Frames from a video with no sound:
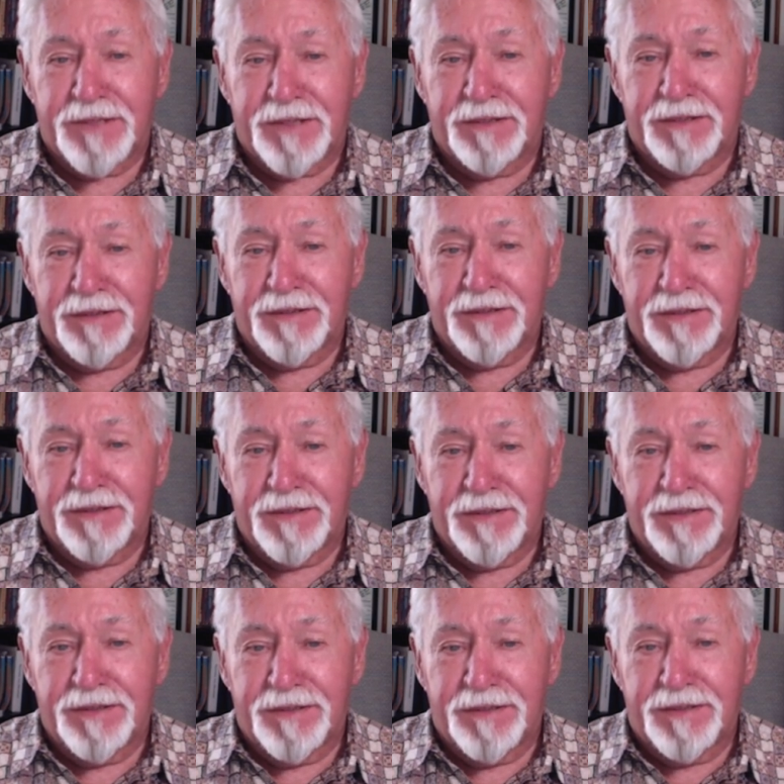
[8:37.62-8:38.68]

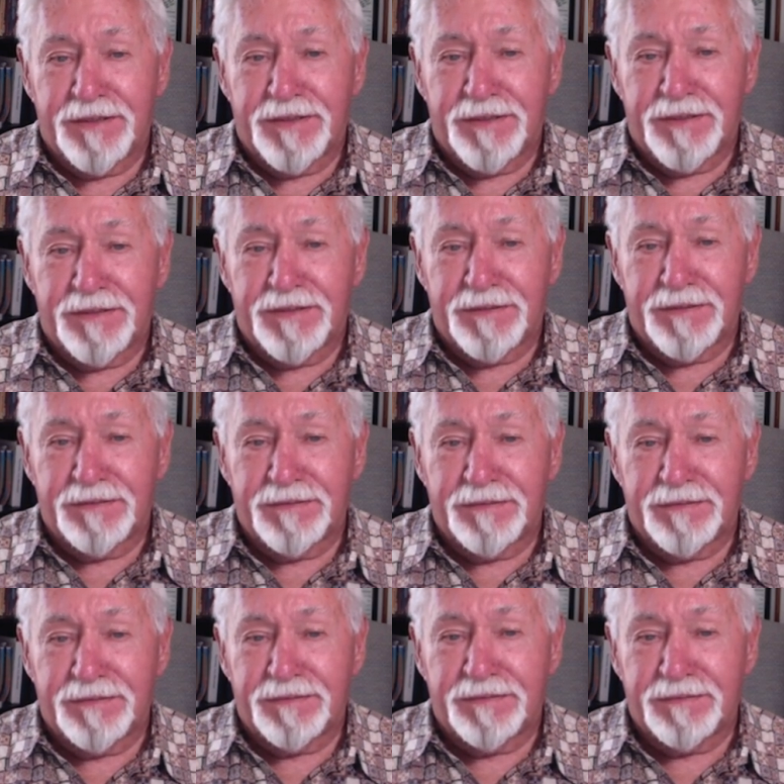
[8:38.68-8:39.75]

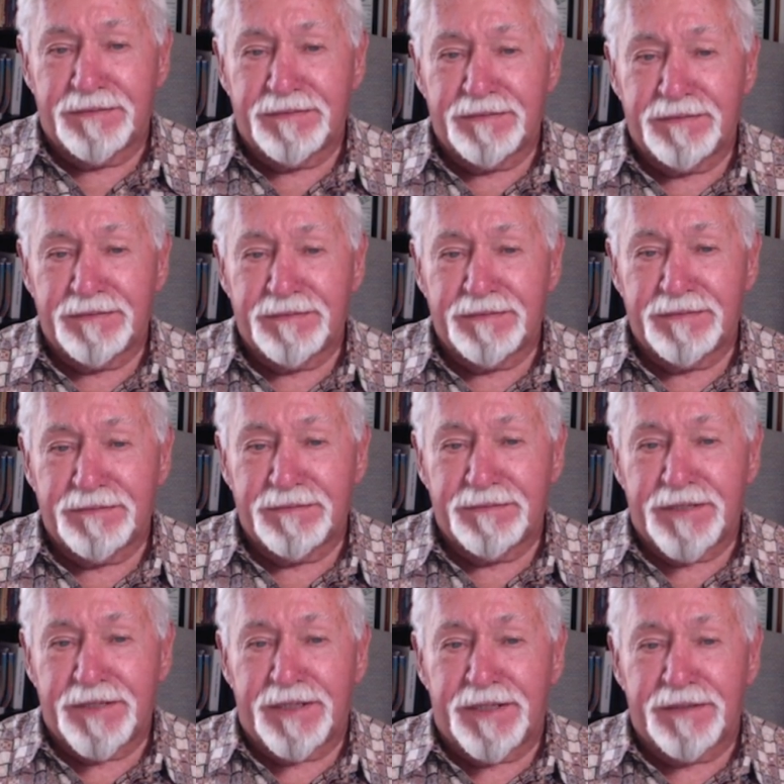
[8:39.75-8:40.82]

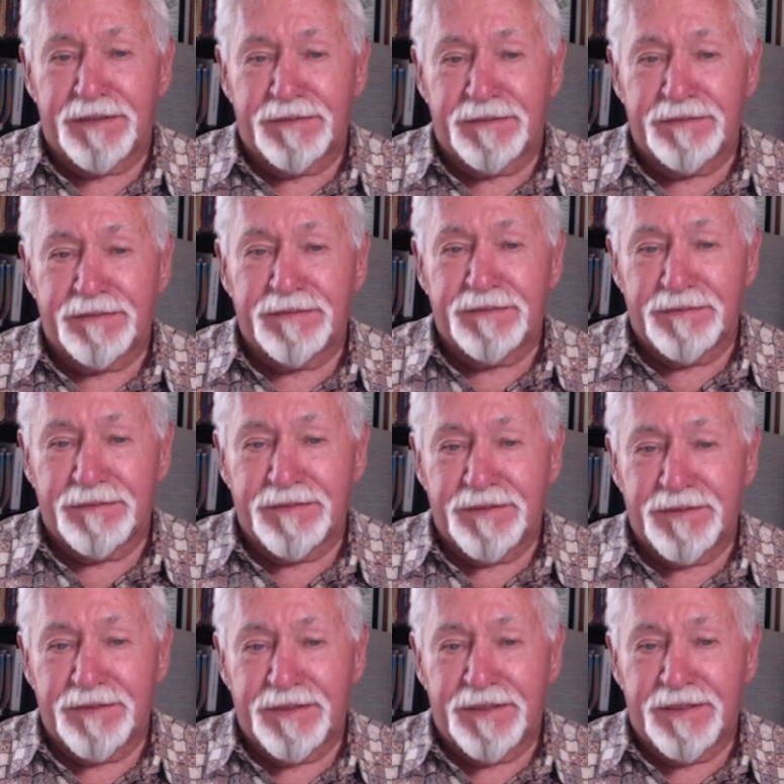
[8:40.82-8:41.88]

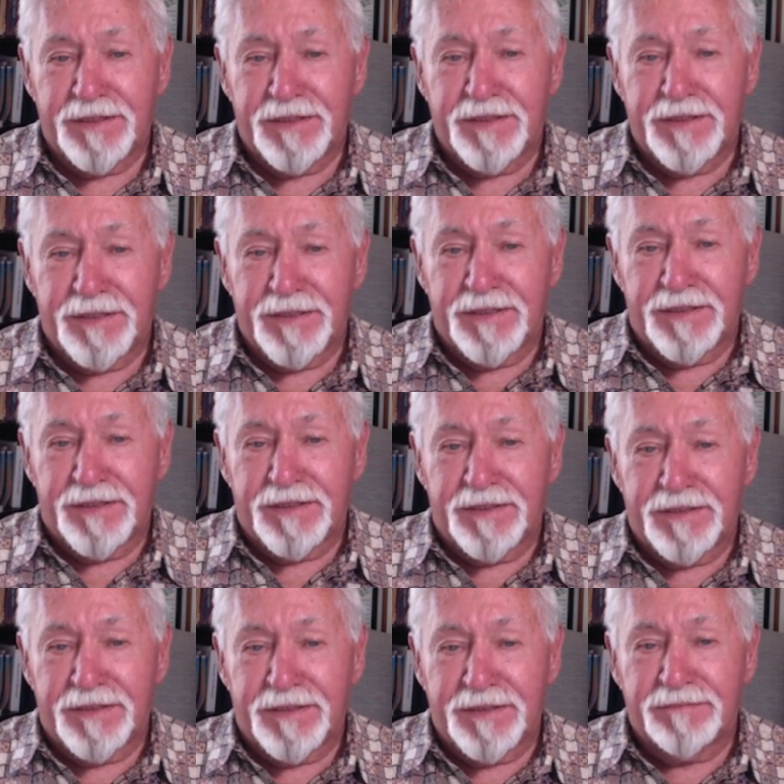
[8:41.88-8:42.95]

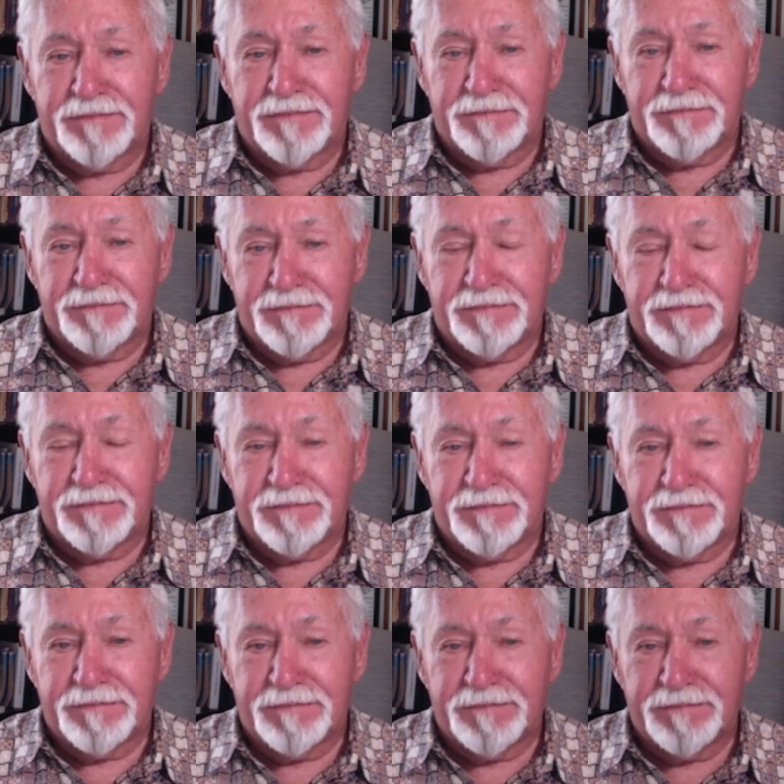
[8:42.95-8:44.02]

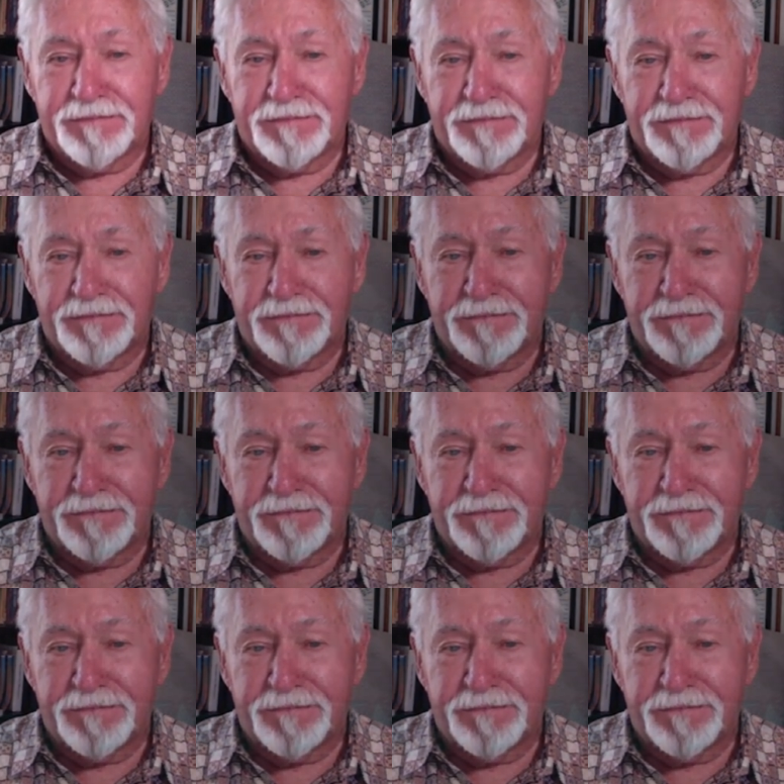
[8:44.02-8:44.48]
[no speech]